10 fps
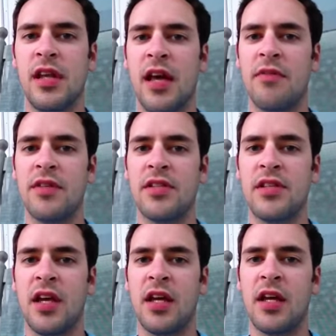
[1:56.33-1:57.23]
have this
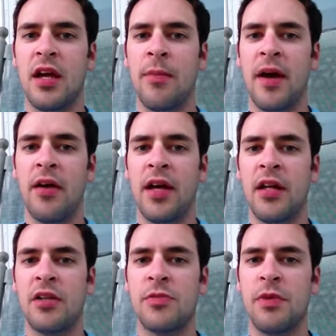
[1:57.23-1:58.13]
thing about
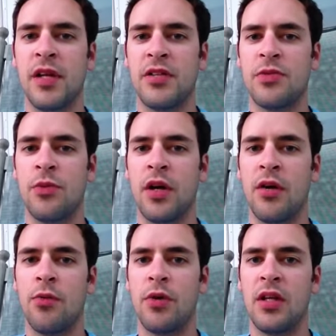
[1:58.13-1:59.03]
English blends
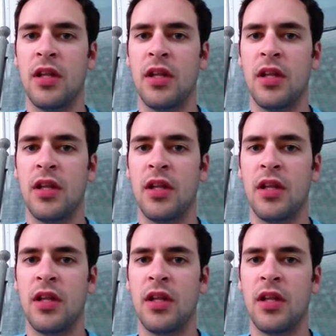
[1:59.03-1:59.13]
where we